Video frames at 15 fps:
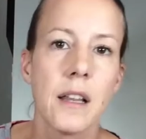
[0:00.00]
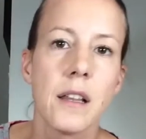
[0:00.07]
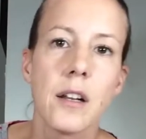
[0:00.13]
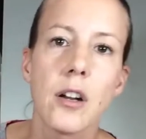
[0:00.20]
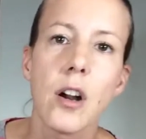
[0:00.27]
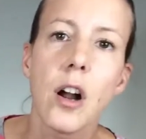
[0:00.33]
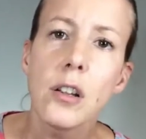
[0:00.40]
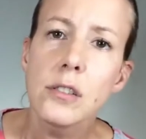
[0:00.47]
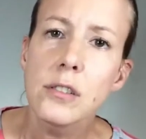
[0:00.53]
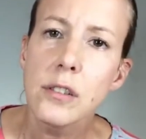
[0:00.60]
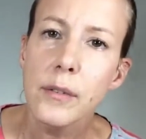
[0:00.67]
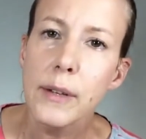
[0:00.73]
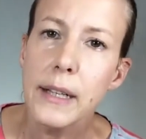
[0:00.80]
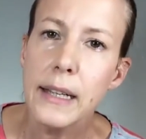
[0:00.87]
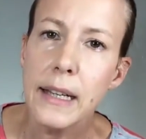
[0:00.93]
that are
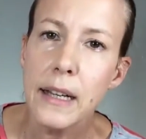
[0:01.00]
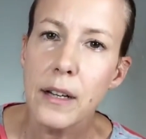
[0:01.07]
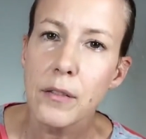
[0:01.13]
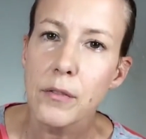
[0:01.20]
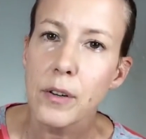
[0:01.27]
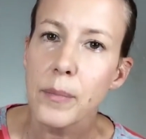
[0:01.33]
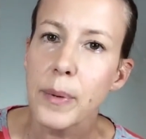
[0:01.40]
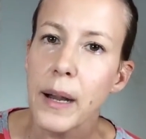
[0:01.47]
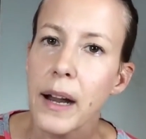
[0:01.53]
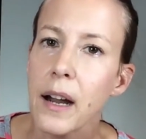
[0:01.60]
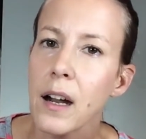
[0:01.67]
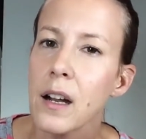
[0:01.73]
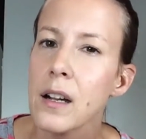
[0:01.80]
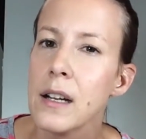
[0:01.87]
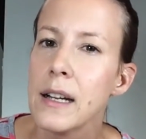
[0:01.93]
also in need of
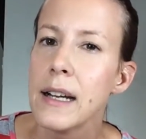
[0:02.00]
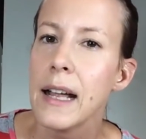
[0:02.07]
repair.